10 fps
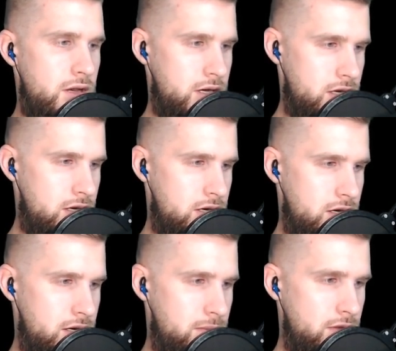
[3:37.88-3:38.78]

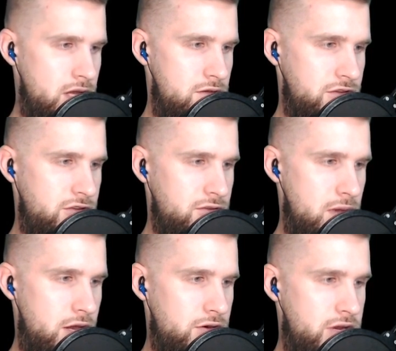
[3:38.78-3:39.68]
I believe this is
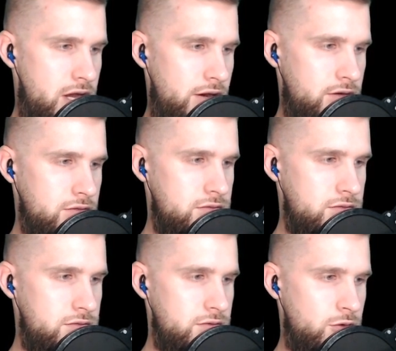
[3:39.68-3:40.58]
MakerDAO,
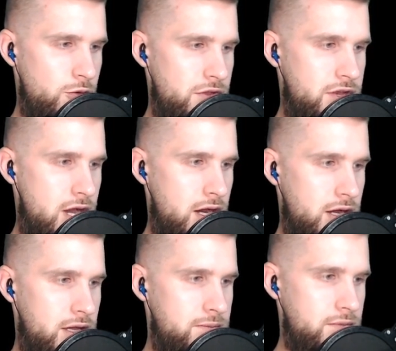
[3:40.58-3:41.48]
or the
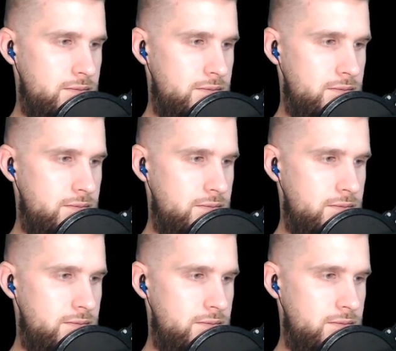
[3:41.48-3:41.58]
DAI,